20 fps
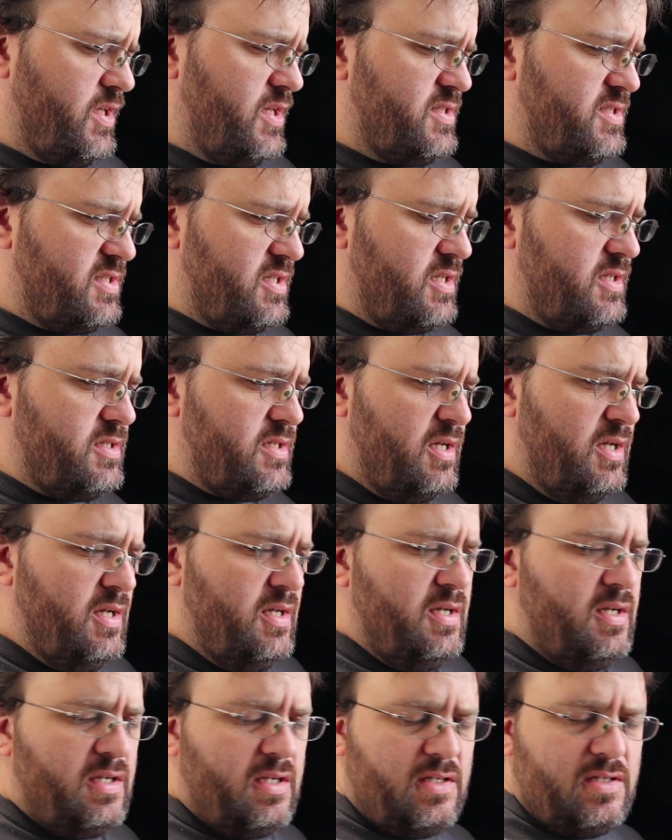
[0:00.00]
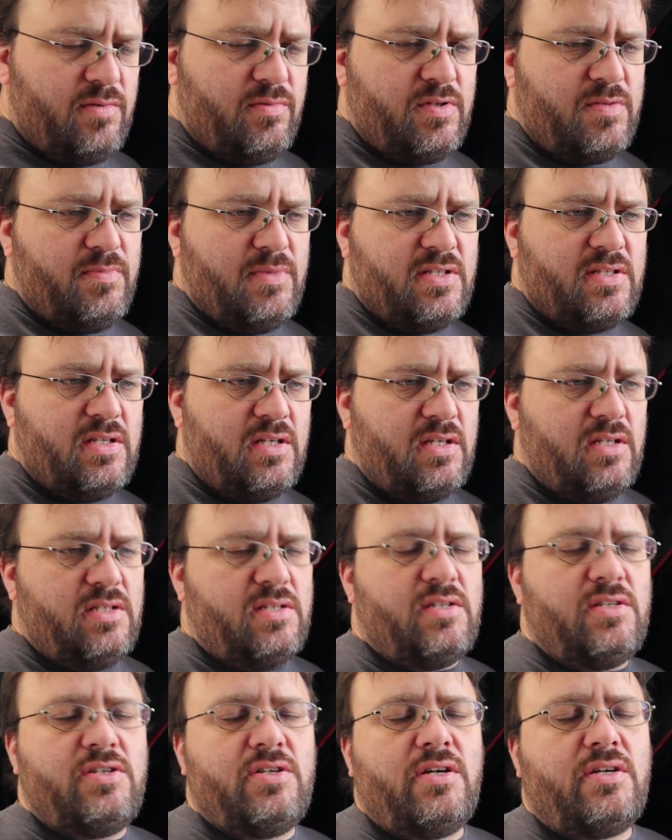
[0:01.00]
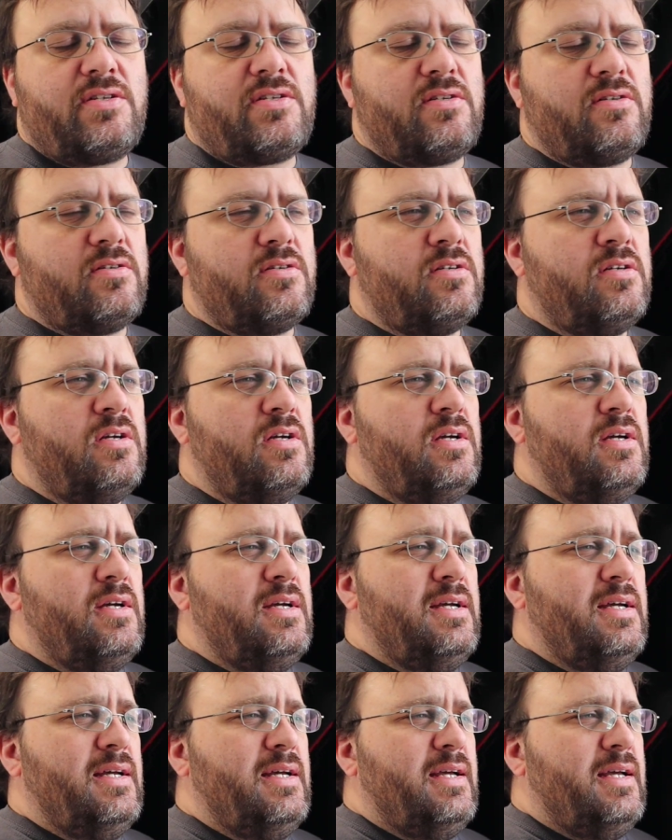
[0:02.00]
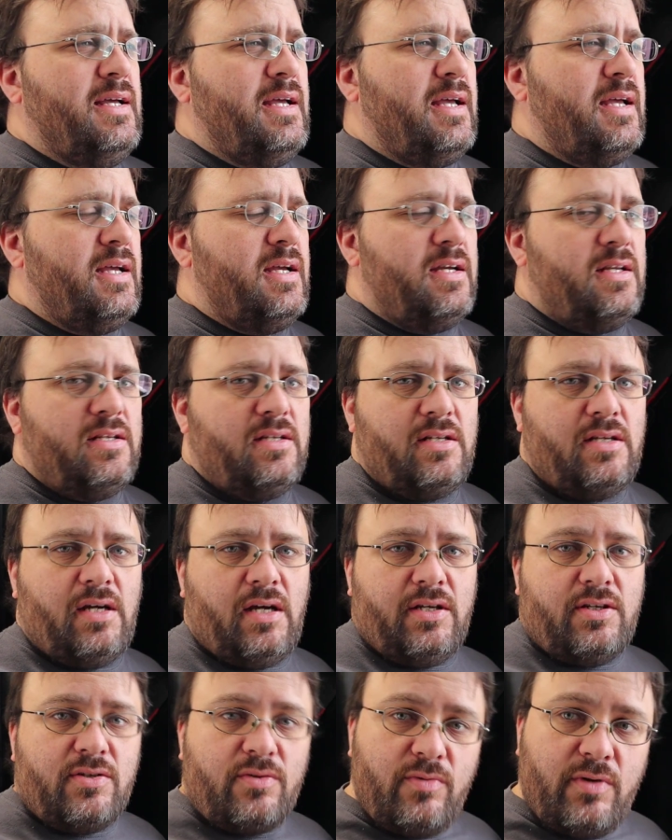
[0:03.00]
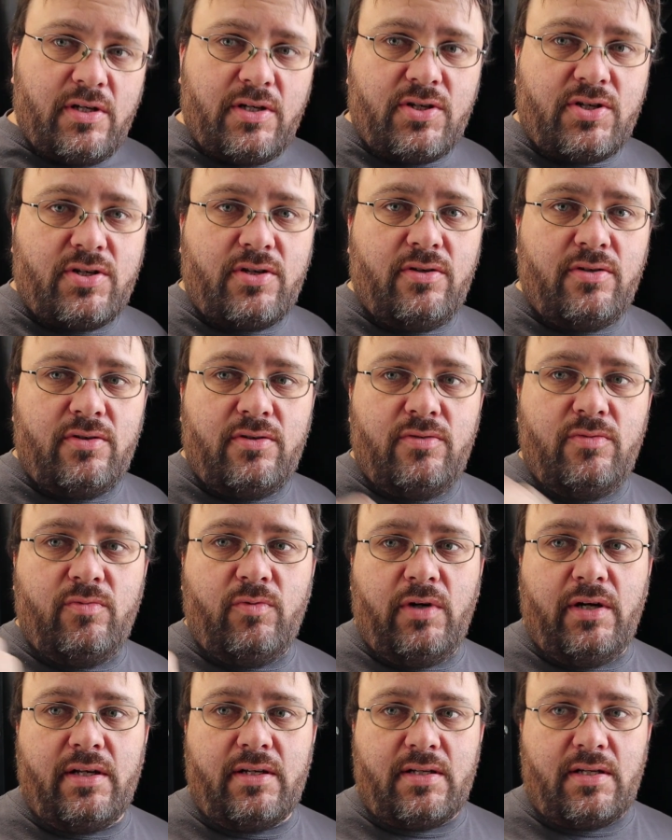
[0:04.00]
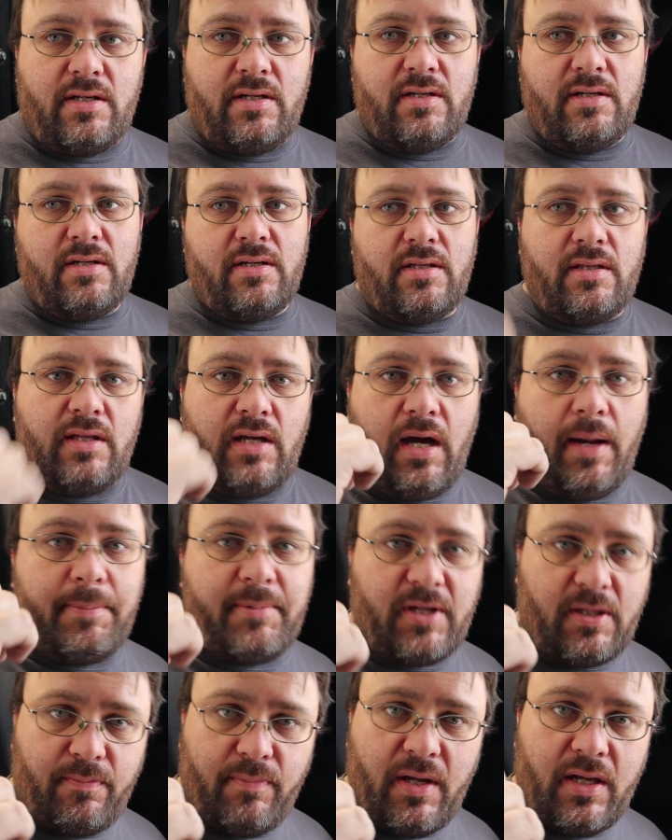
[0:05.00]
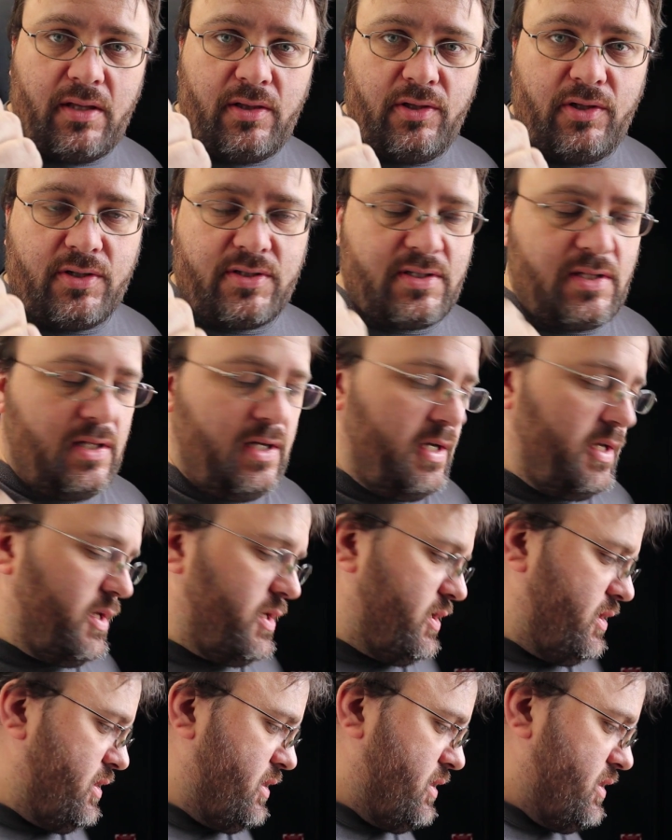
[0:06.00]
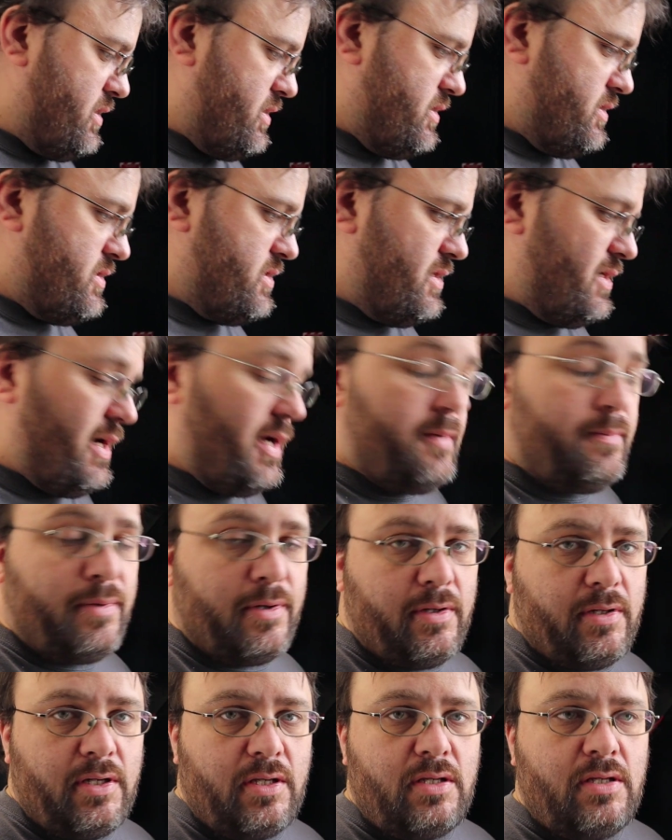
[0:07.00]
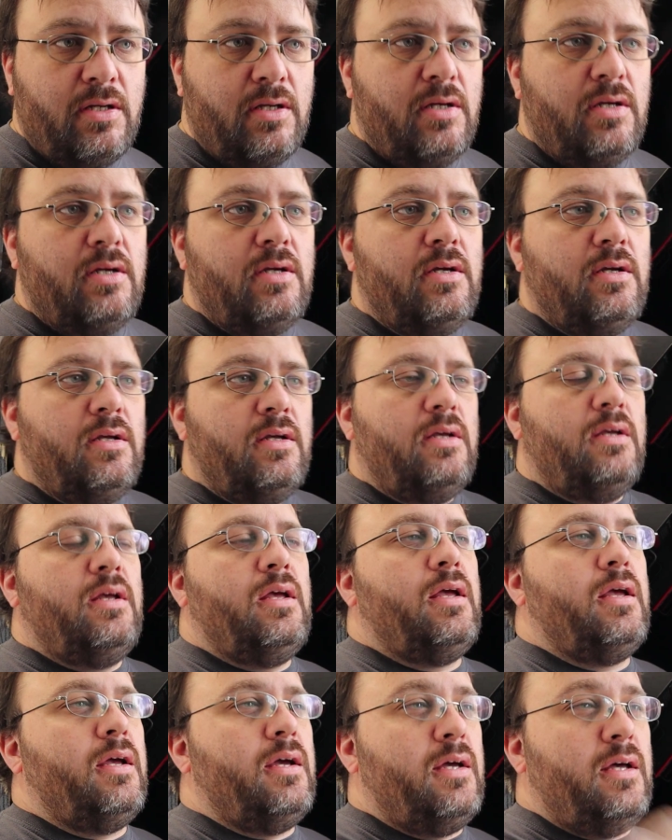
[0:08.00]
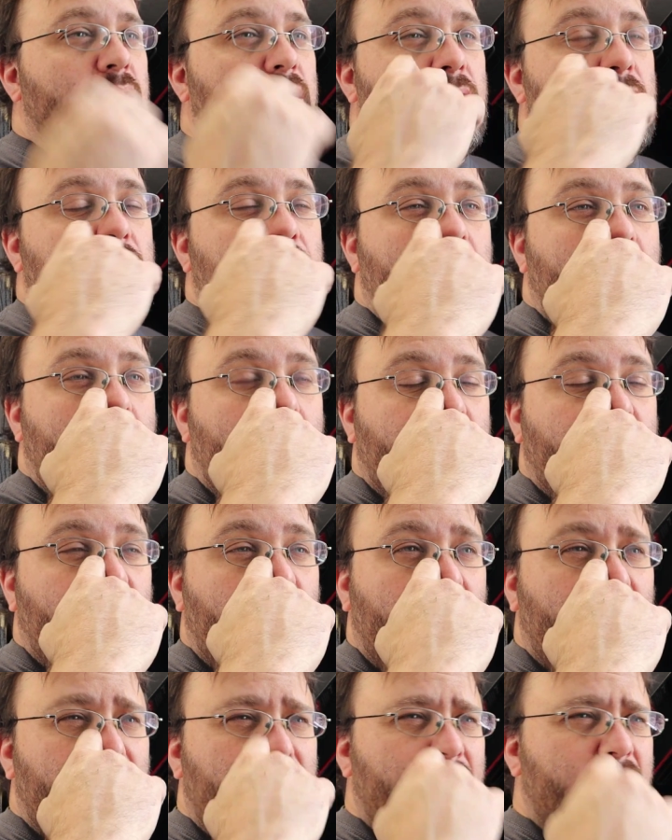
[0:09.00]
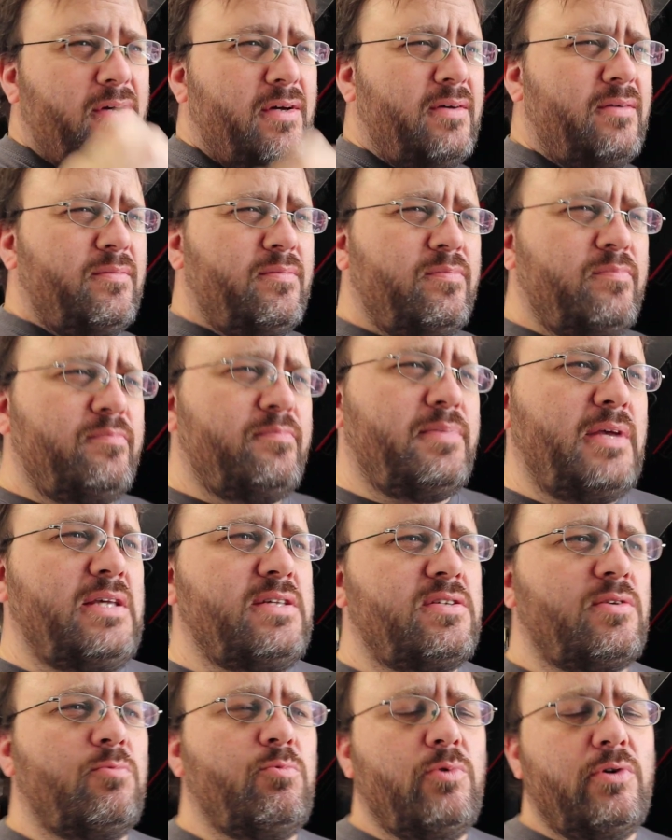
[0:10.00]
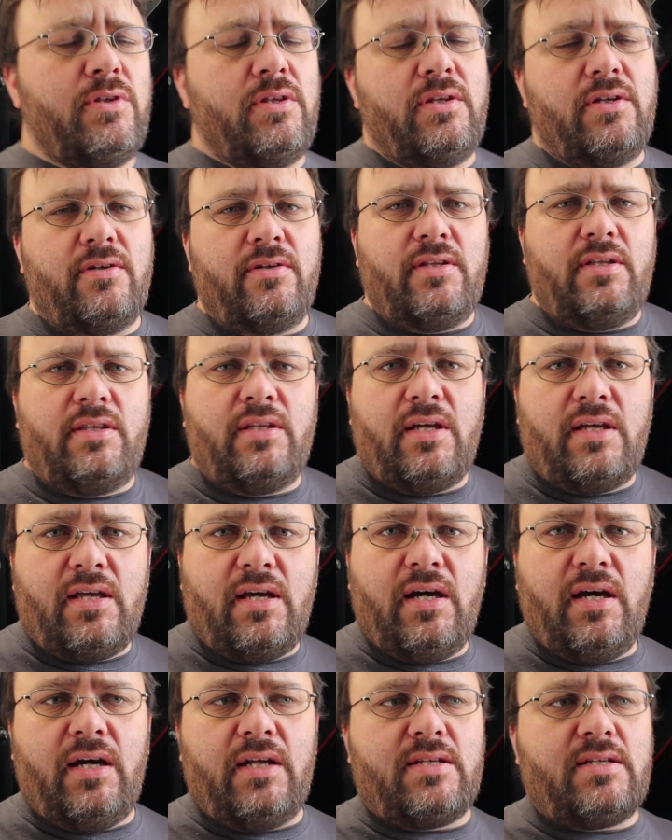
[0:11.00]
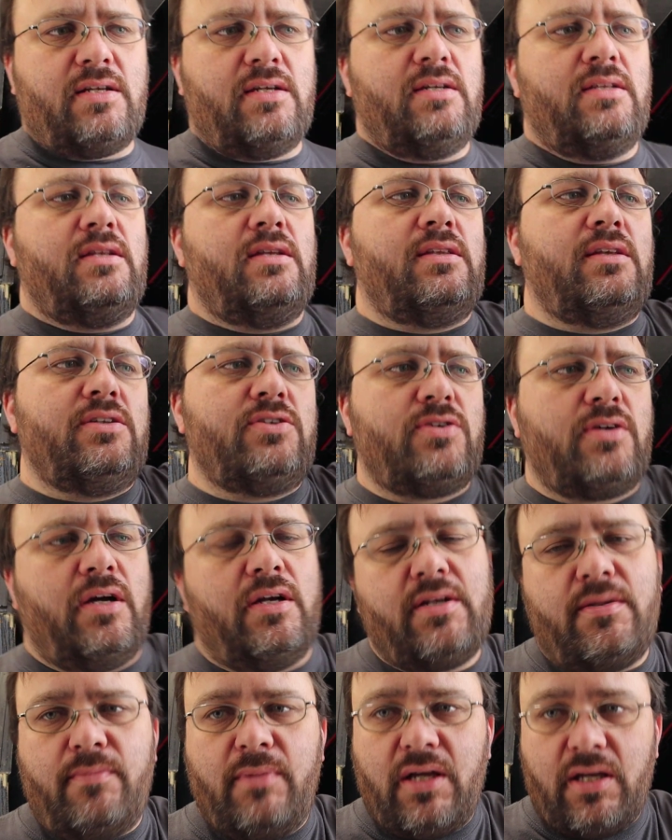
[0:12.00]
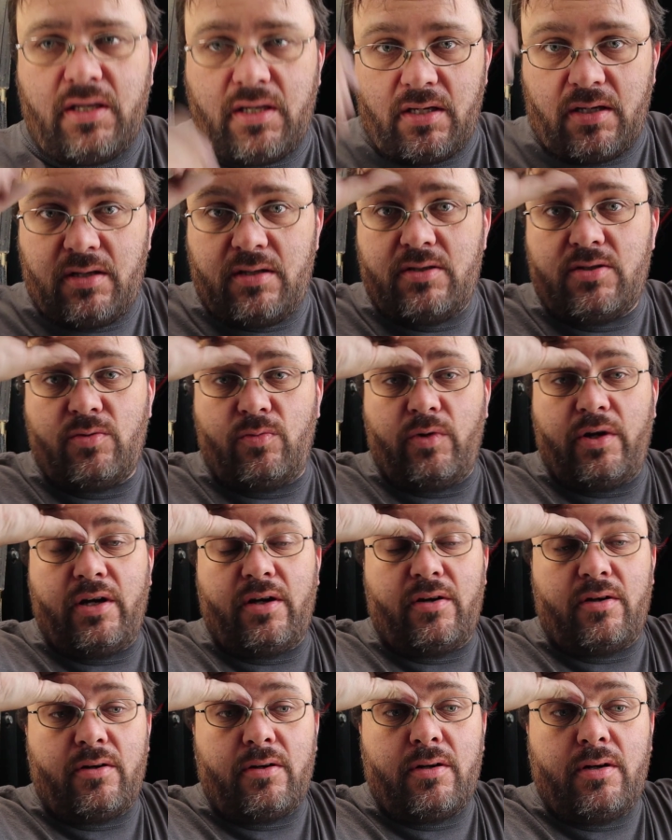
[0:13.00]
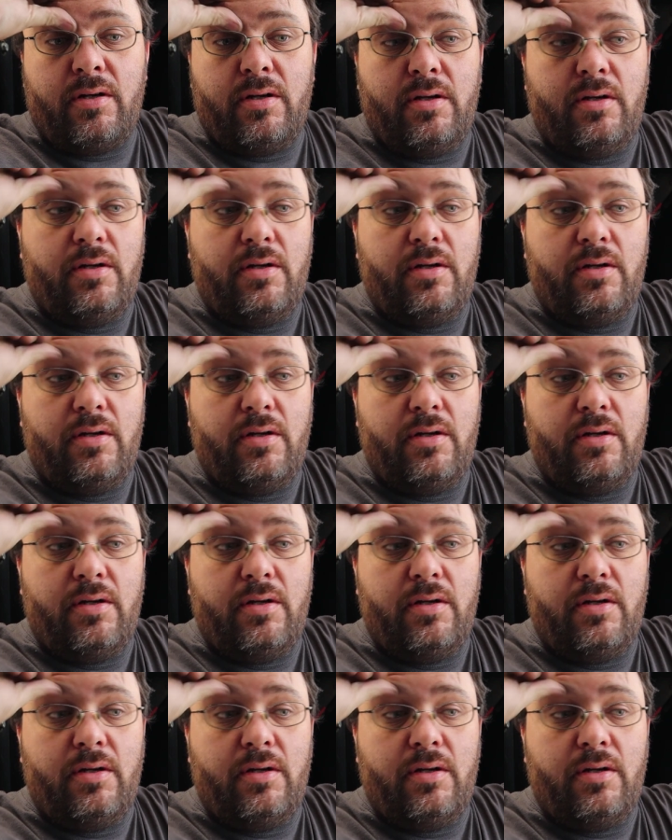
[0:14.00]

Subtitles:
seat because it was missing its adjuster, and I do want to show you what the optic bay looks like. It is not pretty, and I found a piece of wood in there that they cut, that they tried to make to where